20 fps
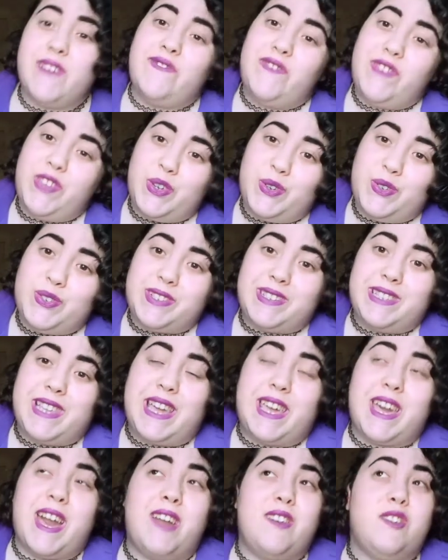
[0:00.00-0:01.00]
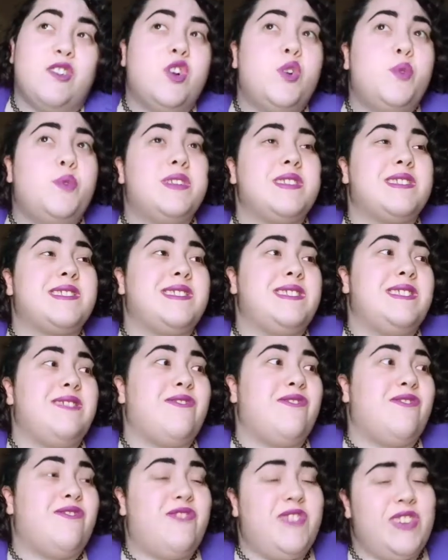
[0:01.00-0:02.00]
feels like. I know what it
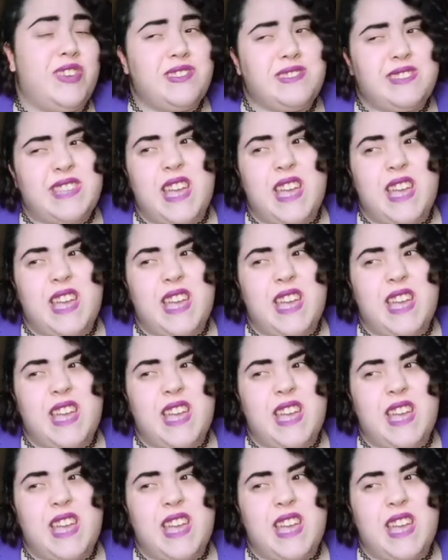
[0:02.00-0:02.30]
feels